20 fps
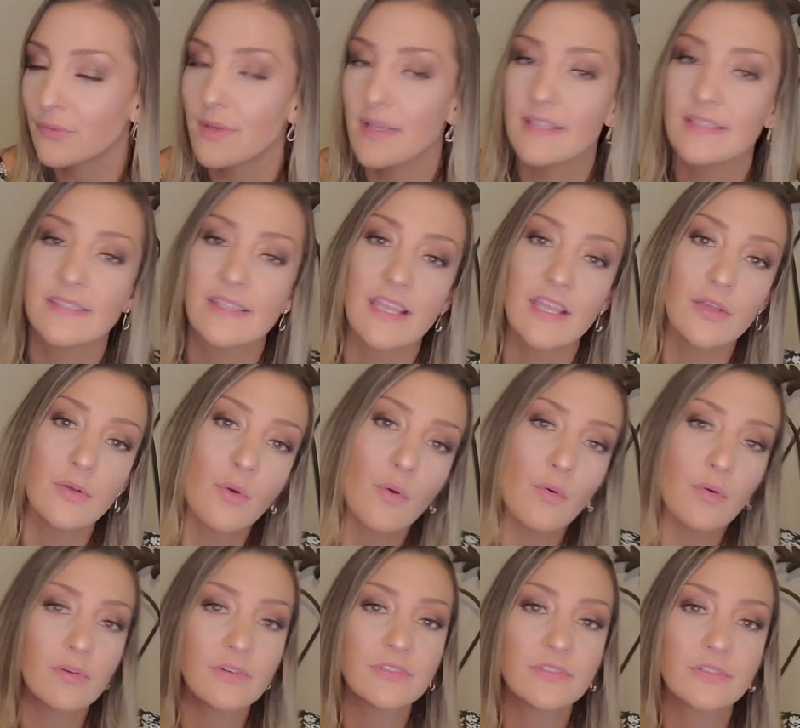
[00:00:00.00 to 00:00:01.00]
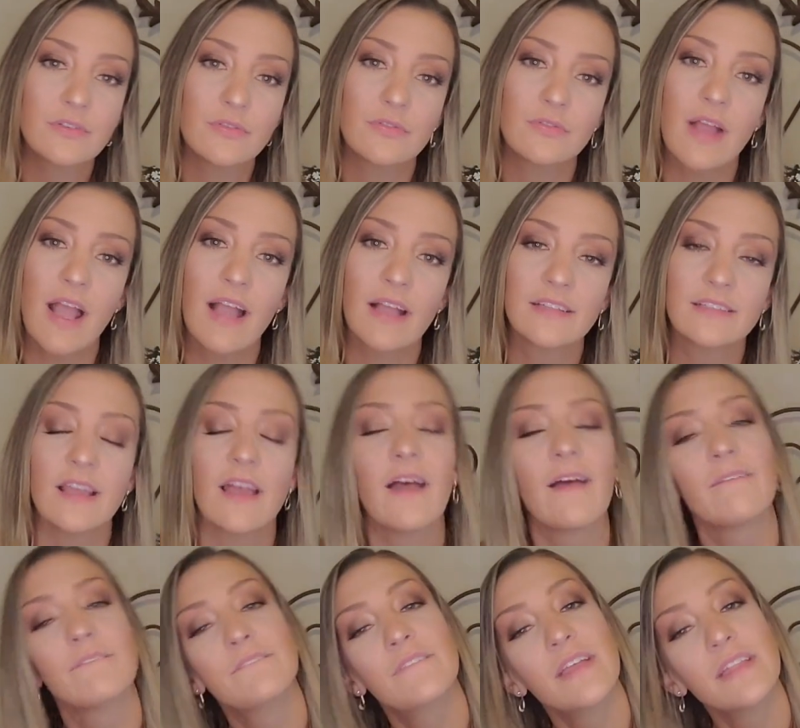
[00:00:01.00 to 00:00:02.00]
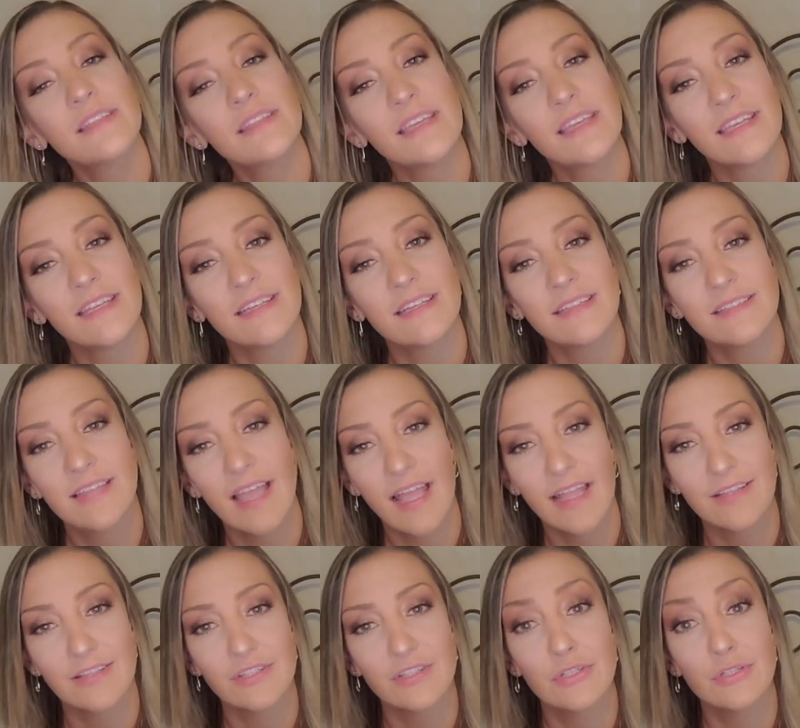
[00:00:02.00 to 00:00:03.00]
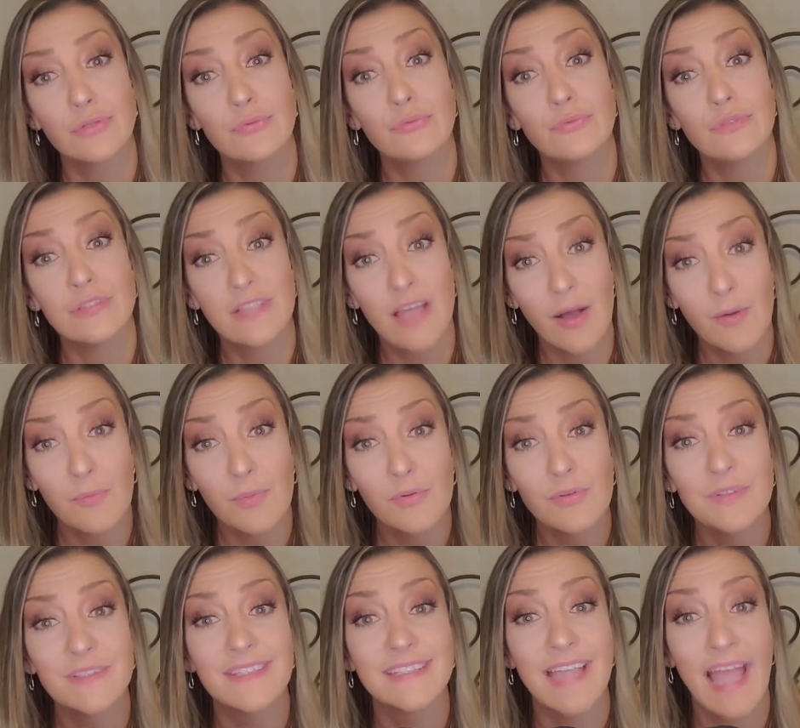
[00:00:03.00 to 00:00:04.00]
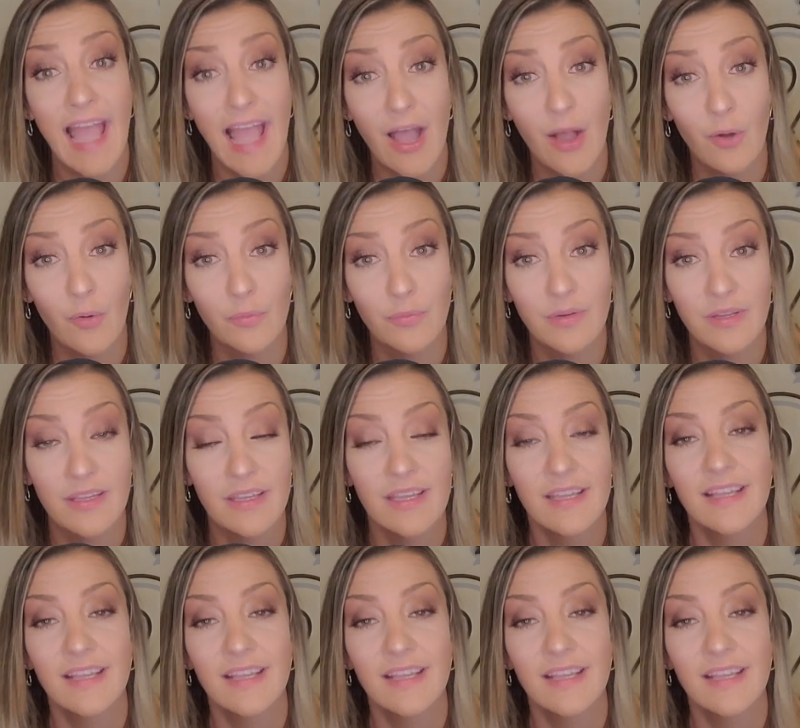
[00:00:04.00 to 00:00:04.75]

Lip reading: is they course correct. A villain tends to double down.